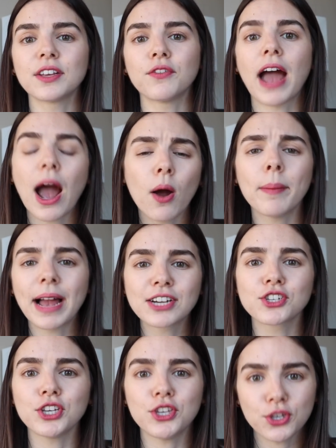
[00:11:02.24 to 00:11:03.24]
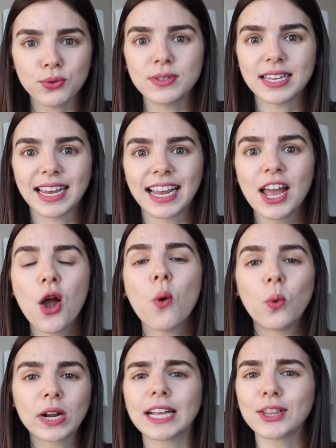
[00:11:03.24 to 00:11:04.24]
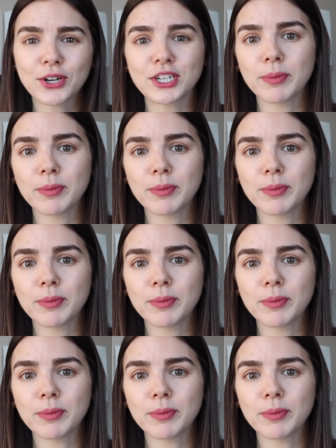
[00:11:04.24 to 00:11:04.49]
of how I'm actually using what I learned